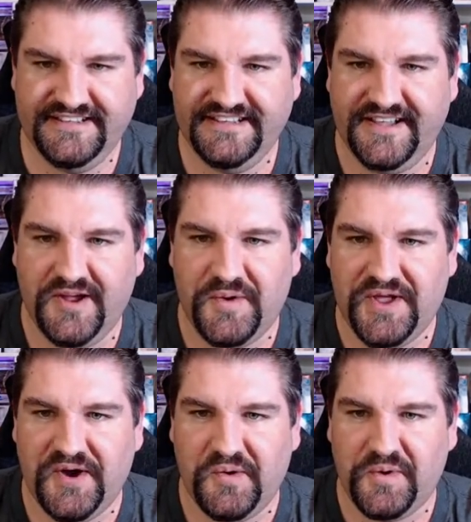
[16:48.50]
Here we
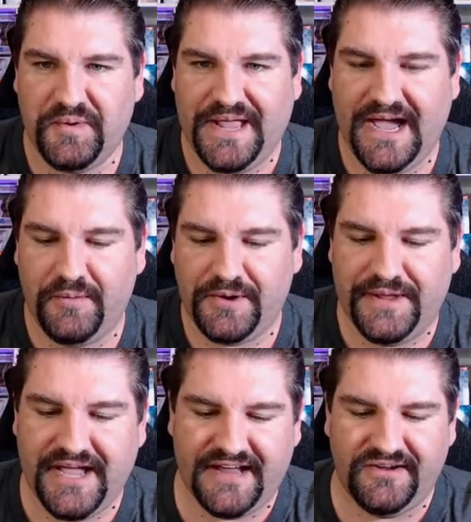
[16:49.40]
go. What do we got? What do we
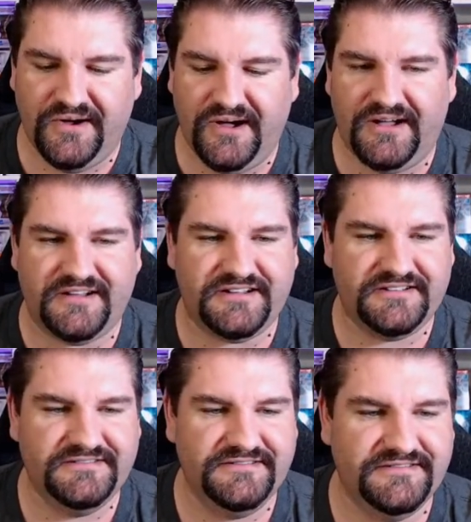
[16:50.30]
got? Oh,
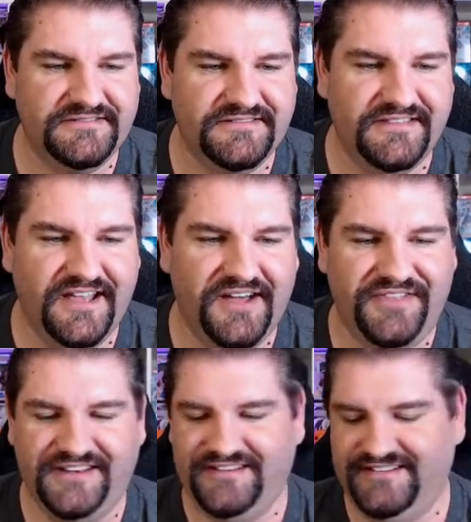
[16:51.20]

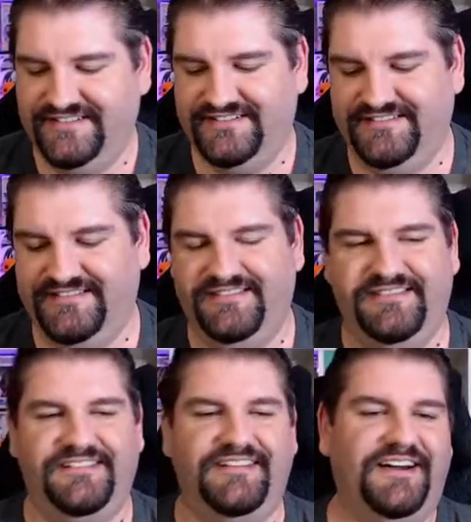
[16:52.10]
nothing.
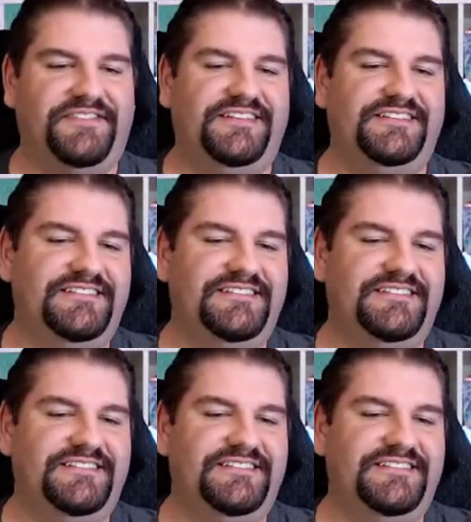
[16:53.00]
Nothing.